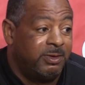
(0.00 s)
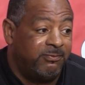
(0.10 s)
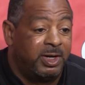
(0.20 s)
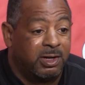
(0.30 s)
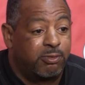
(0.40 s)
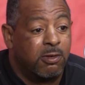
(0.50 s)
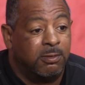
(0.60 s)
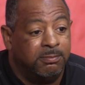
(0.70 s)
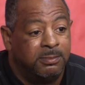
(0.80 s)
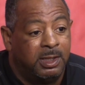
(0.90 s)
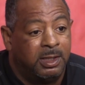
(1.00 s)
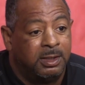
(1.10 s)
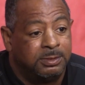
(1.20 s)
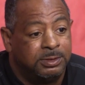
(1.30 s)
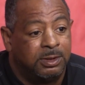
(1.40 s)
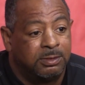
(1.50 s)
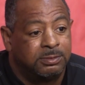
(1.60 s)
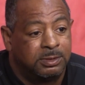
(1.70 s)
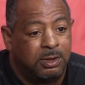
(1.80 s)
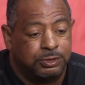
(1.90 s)
Very good program. You know,
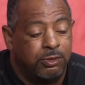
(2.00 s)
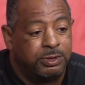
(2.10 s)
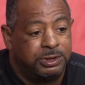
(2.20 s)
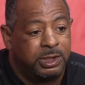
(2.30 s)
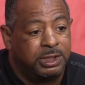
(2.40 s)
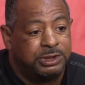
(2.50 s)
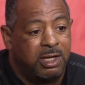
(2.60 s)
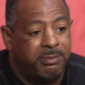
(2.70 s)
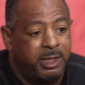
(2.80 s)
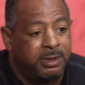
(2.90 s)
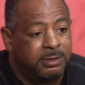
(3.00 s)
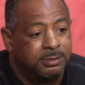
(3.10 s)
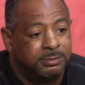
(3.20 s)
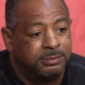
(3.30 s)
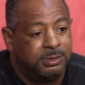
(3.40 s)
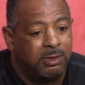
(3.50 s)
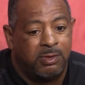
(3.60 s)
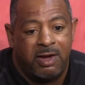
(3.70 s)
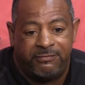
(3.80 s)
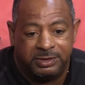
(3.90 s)
Coach Doran's done a good job there. You know,
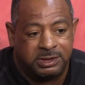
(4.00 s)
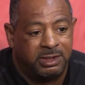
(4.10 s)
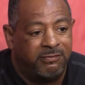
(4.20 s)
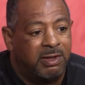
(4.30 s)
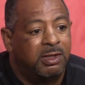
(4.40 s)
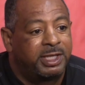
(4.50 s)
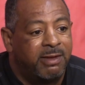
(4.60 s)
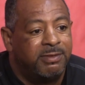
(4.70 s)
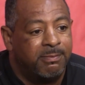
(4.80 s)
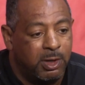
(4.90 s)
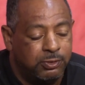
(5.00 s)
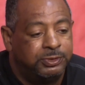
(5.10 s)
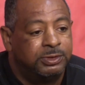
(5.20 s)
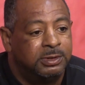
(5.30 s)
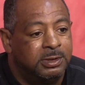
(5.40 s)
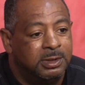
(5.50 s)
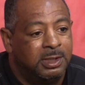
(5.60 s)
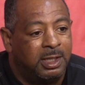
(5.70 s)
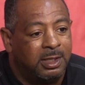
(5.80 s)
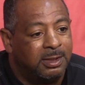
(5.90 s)
offensively, I looked at them the most.
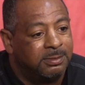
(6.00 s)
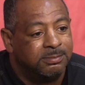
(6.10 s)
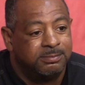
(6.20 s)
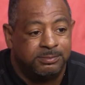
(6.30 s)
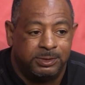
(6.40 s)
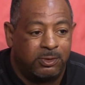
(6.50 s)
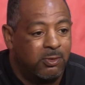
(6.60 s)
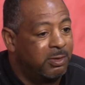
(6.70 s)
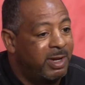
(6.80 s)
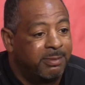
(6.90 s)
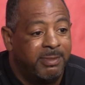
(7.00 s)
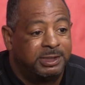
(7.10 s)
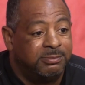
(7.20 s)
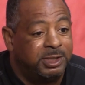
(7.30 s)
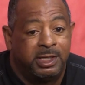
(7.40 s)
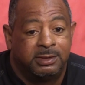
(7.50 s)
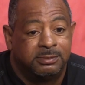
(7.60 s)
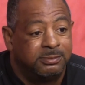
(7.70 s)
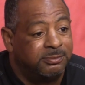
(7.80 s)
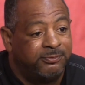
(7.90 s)
The quarterback makes them tick.
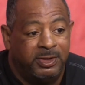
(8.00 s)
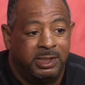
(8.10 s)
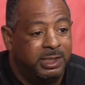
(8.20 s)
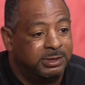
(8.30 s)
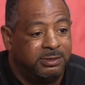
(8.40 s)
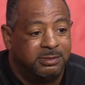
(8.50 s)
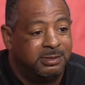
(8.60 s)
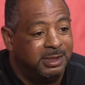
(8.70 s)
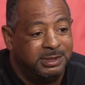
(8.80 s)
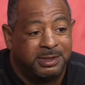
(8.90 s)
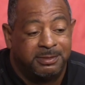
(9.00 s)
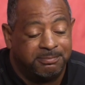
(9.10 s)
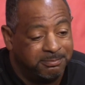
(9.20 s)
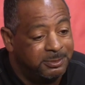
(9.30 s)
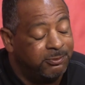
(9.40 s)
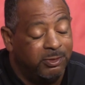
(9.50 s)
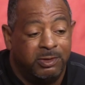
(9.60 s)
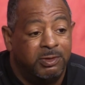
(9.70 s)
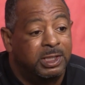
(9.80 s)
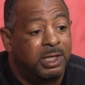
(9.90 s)
Finley is a
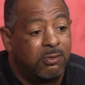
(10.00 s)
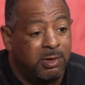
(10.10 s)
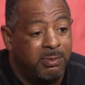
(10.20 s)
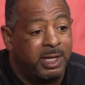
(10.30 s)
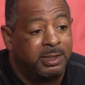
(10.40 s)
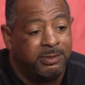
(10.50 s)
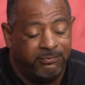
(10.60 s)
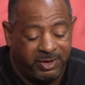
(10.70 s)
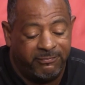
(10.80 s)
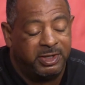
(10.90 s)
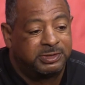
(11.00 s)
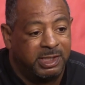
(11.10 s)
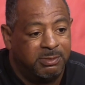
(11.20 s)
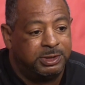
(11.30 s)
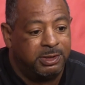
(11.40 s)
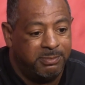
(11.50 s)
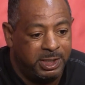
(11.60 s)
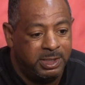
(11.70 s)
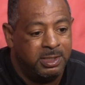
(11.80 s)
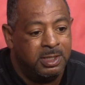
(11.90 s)
really, really good quarterback. Very, very similar to
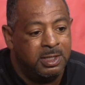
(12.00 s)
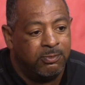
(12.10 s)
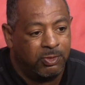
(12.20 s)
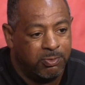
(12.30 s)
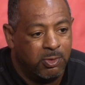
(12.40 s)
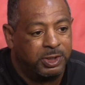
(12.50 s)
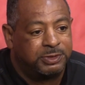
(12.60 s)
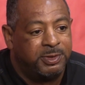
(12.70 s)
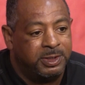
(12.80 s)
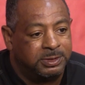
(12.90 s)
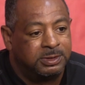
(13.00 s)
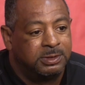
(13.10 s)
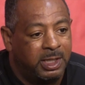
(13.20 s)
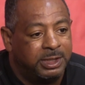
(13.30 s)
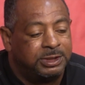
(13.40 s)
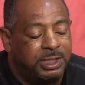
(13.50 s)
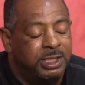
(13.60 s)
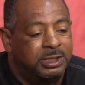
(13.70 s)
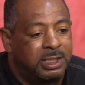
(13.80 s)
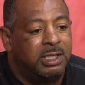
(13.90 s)
me with more experience as the
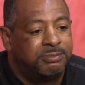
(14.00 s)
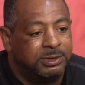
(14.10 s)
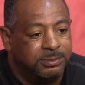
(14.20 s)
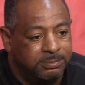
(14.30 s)
kid at Clemson.